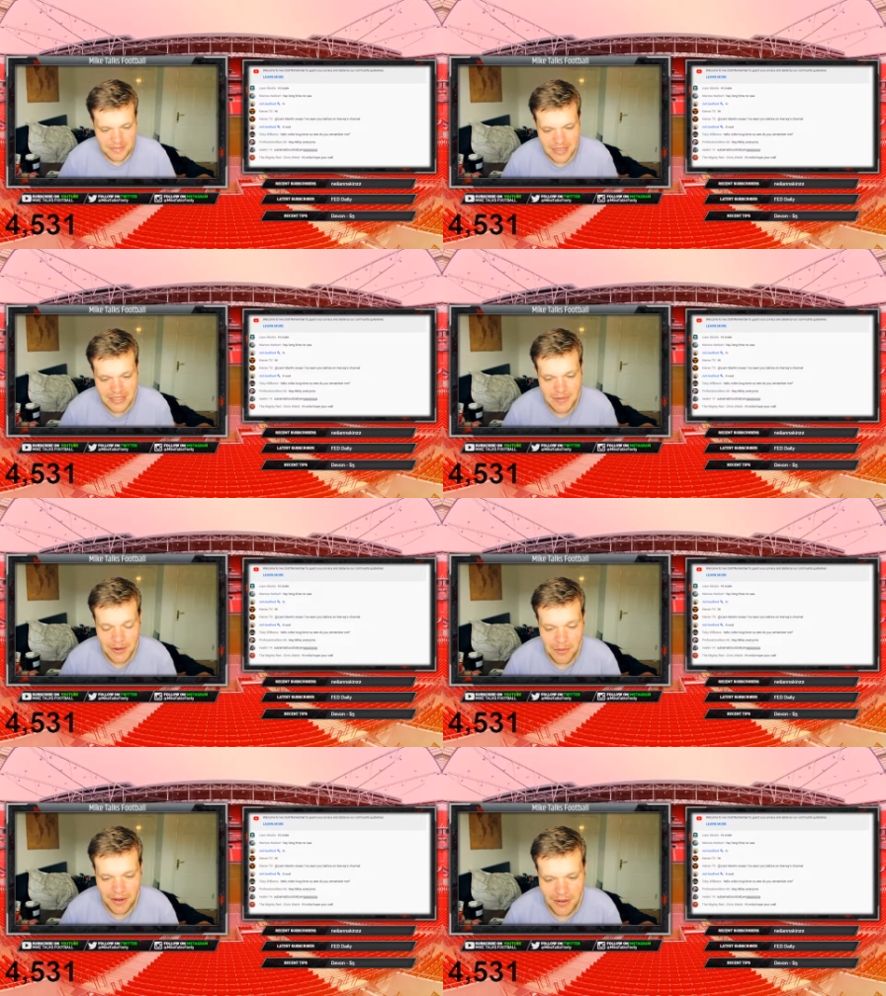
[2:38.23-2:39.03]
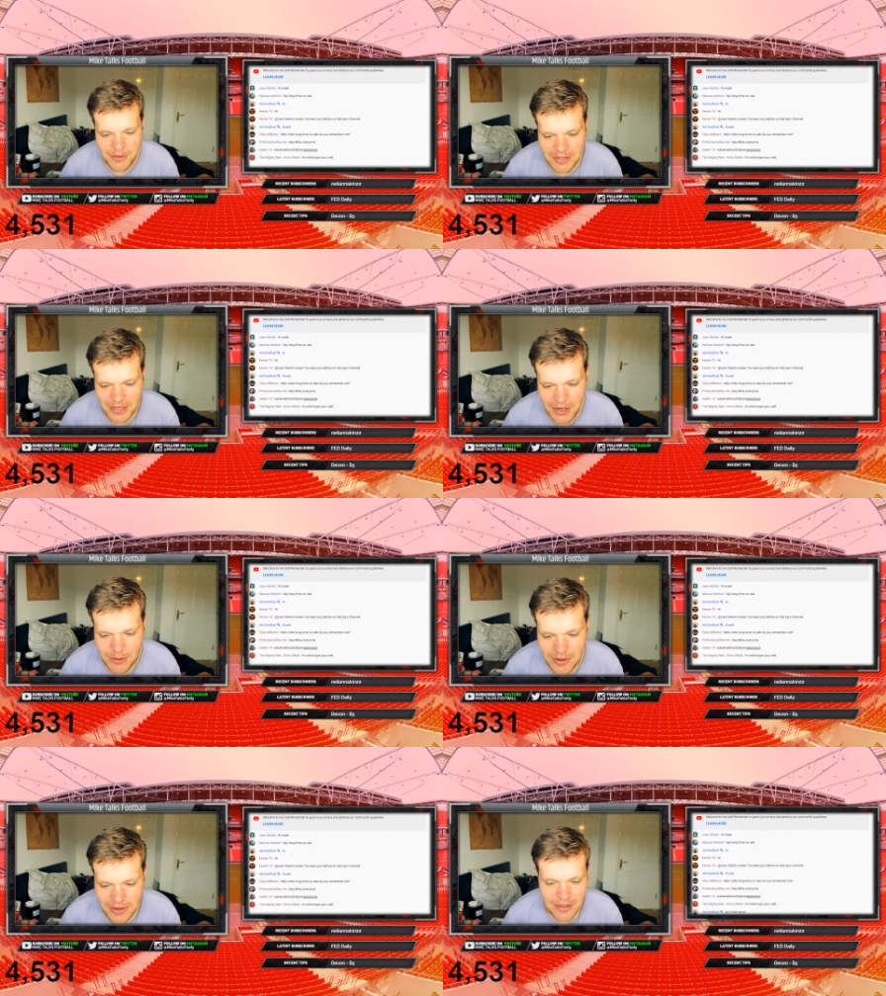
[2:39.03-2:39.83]
It's been a while,
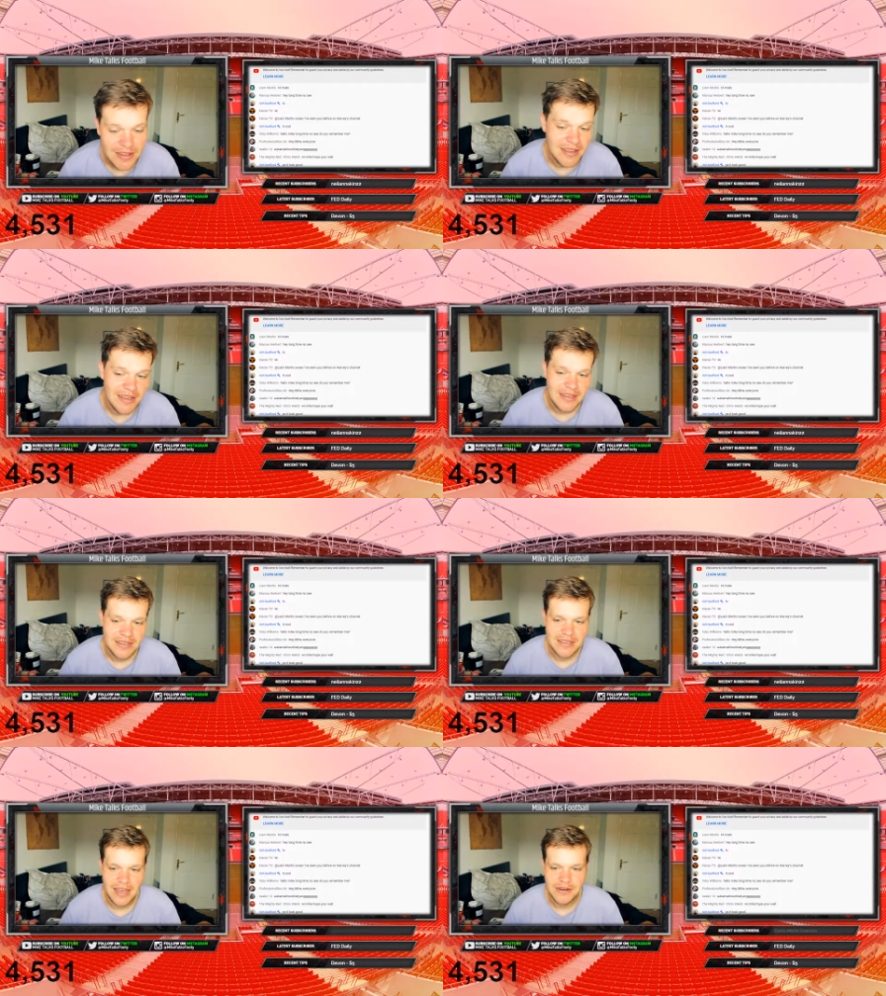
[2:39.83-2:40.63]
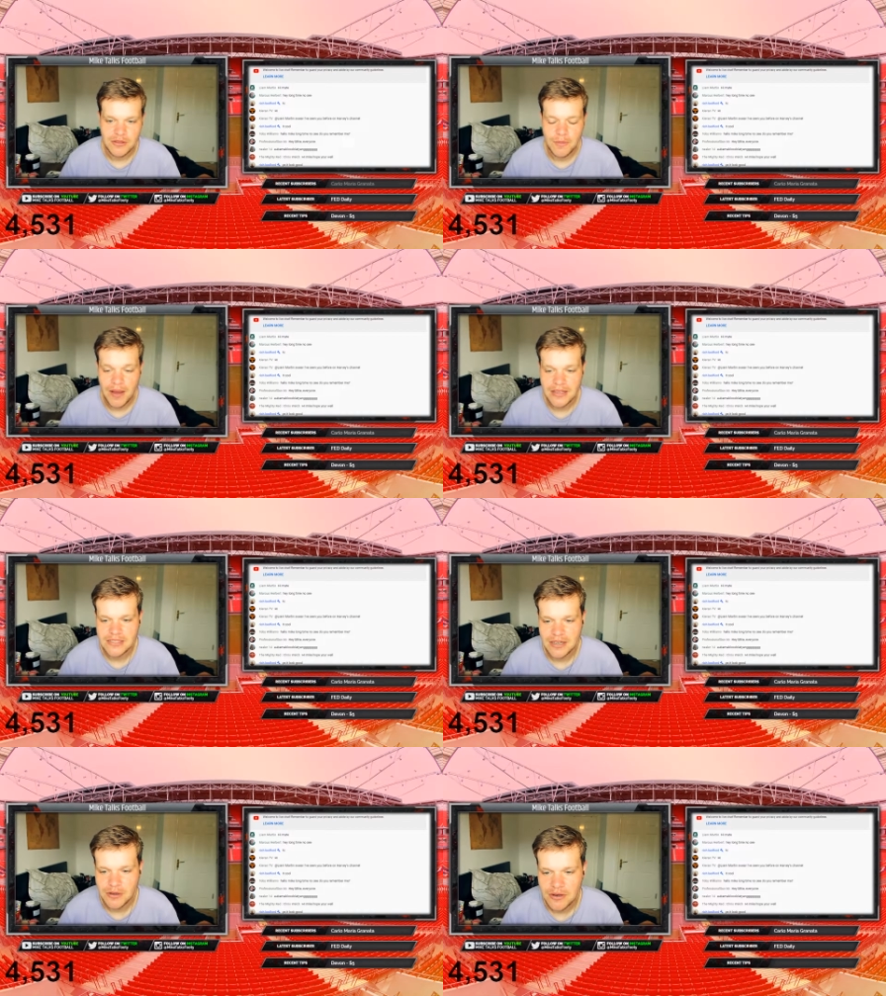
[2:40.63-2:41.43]
so yeah, not the
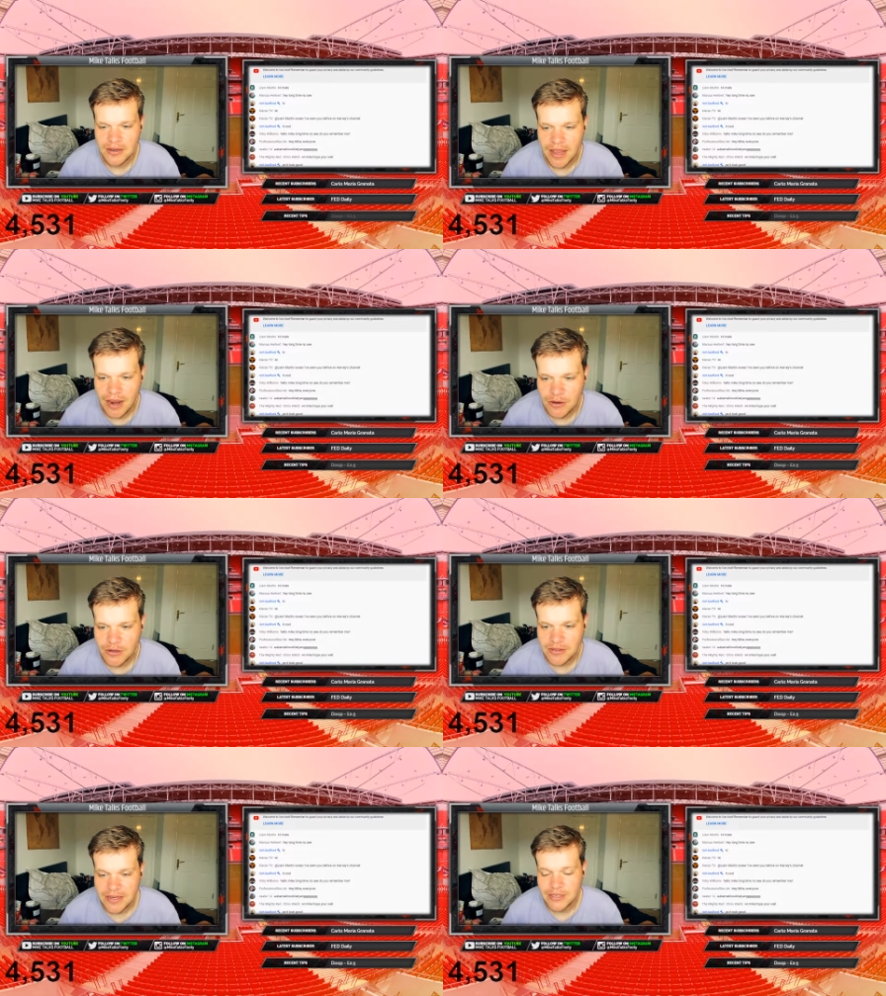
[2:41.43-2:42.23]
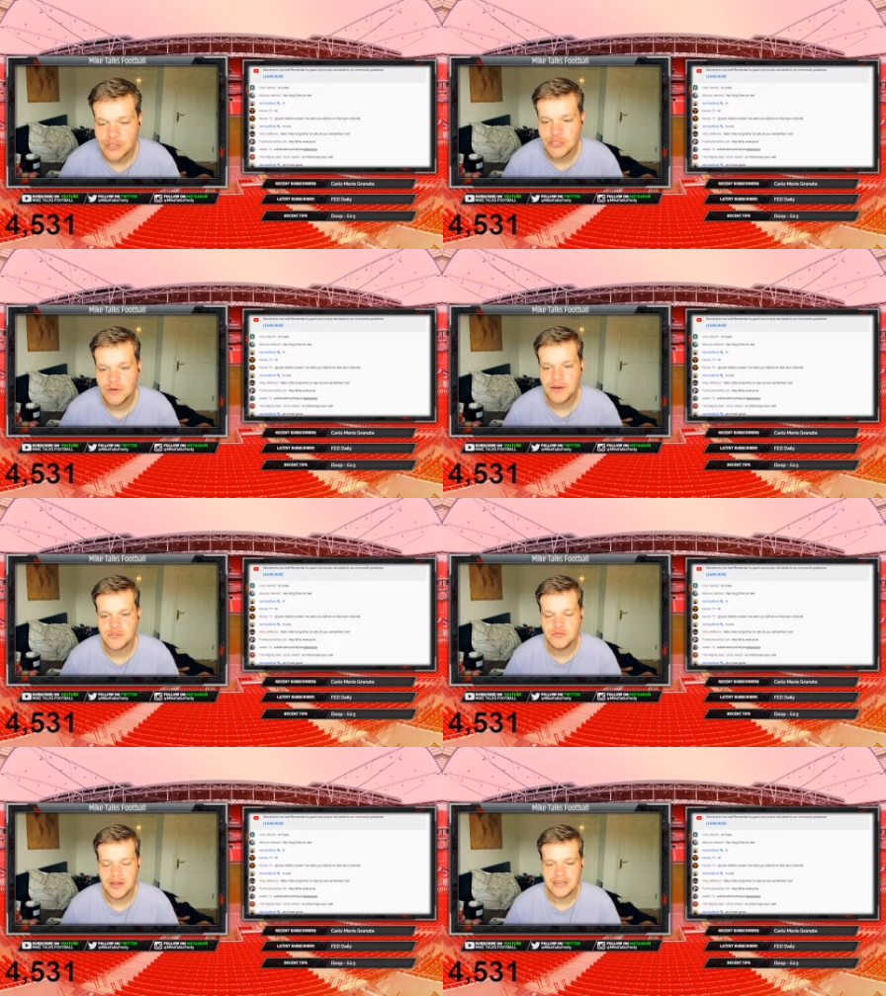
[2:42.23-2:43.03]
best. It looked good. Thank you so
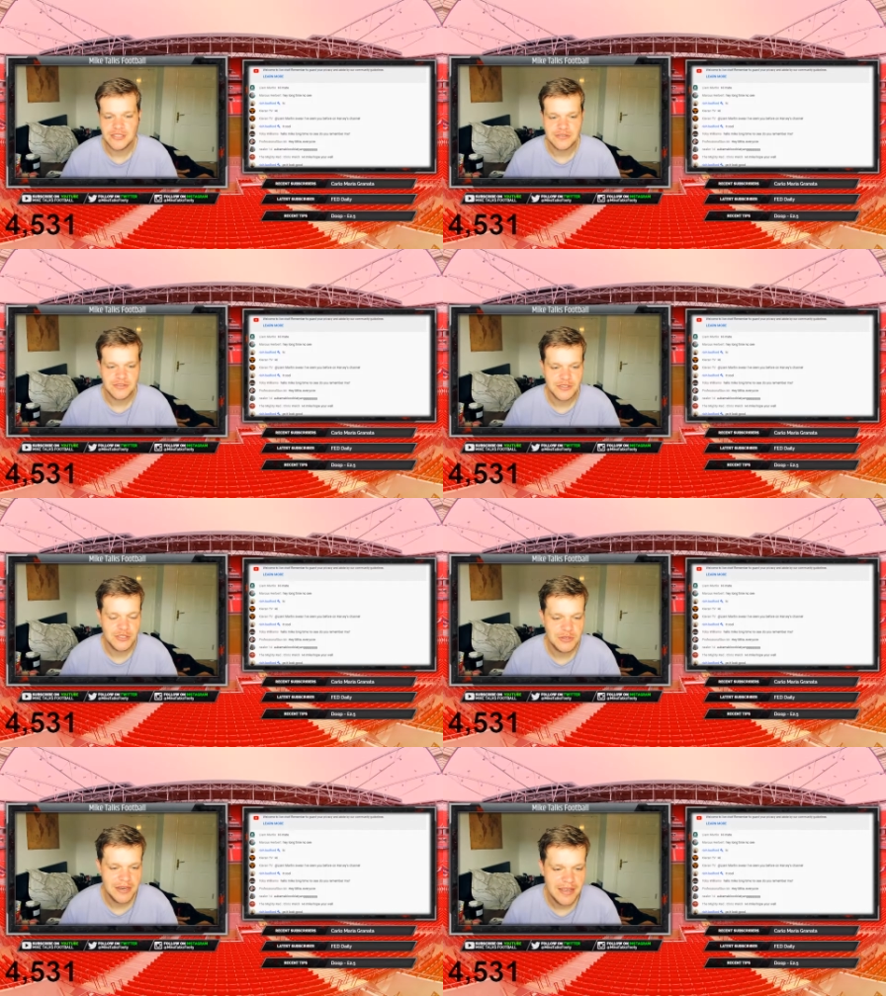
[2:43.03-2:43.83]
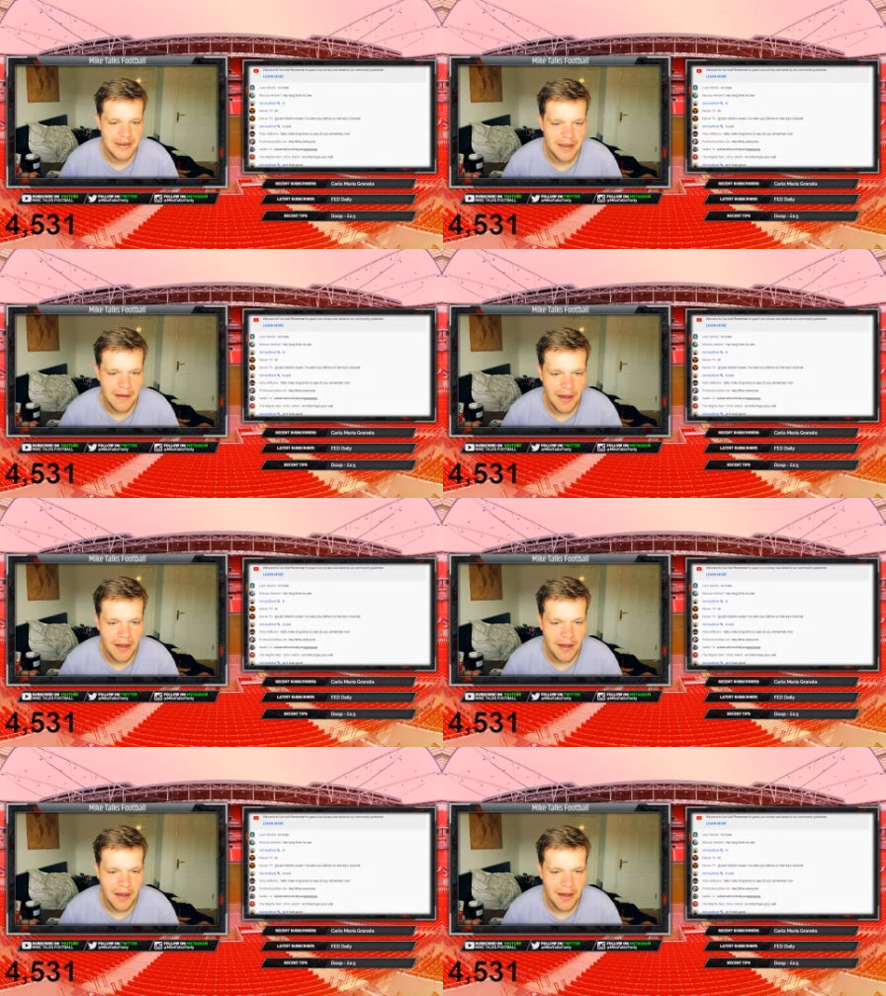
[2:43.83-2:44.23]
much, Rich, for tuning in.